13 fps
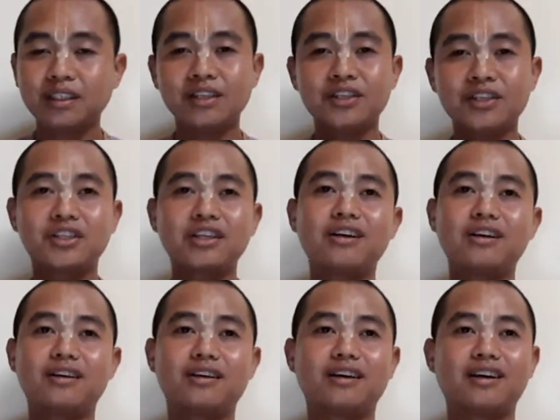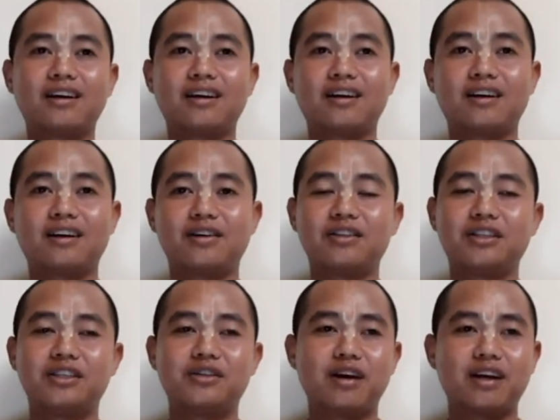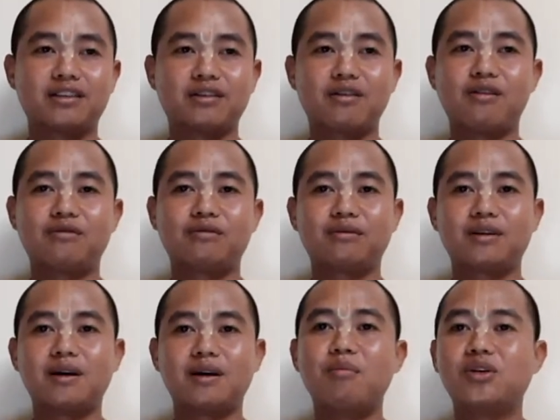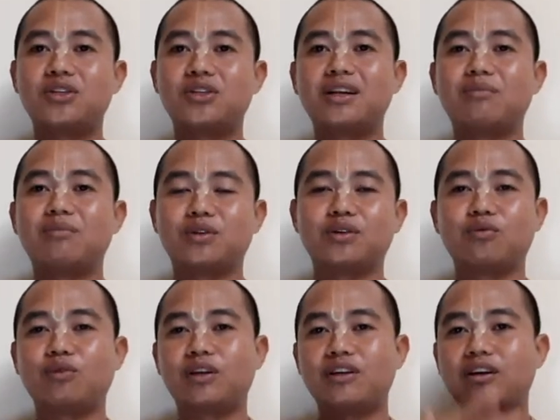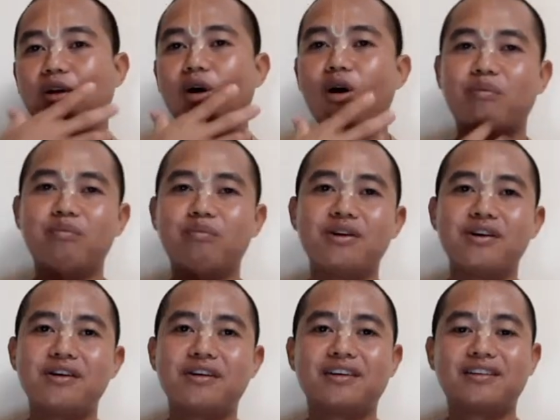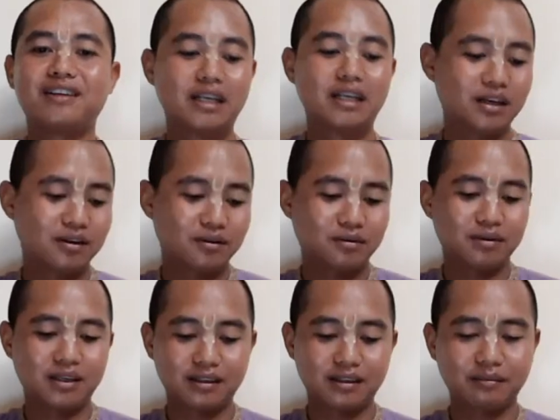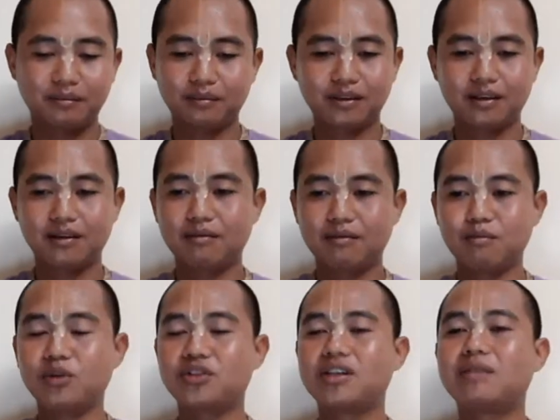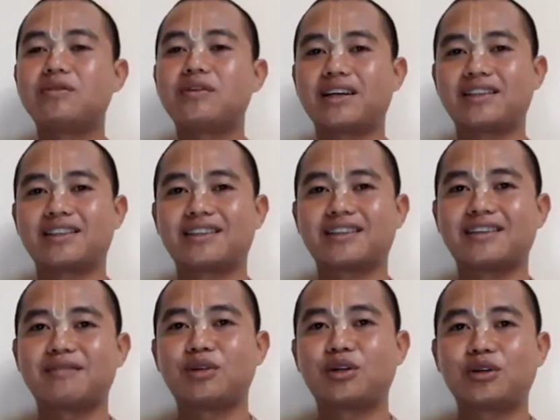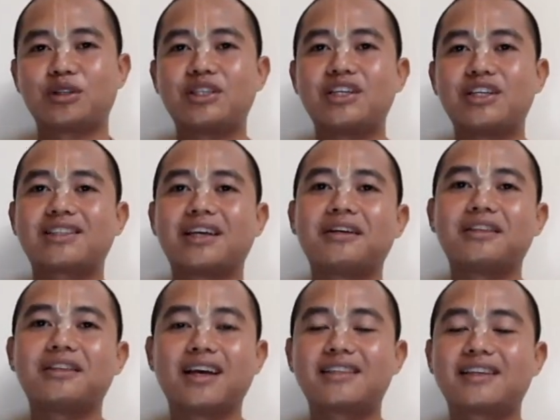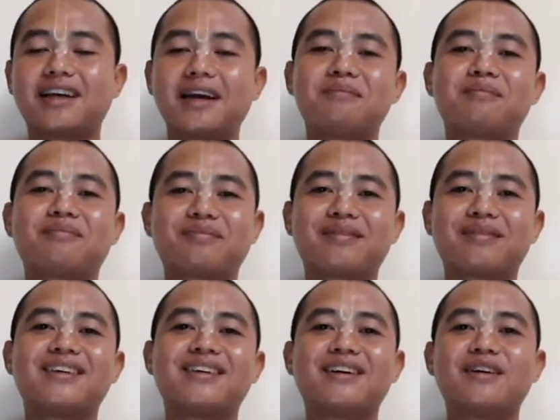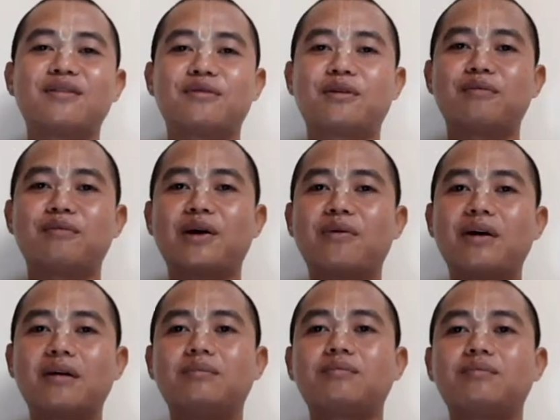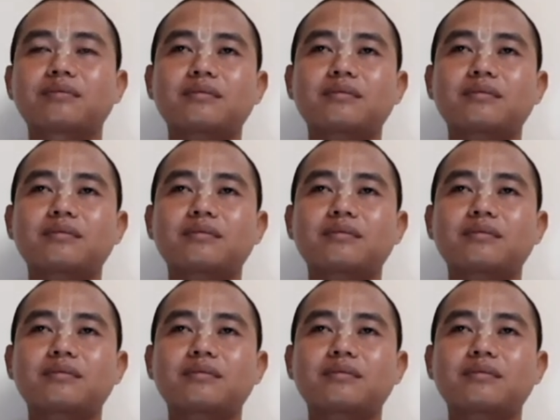still on the dress of a Muslim, with a long beard, with Muslim dress, because he just escaped from Nawab.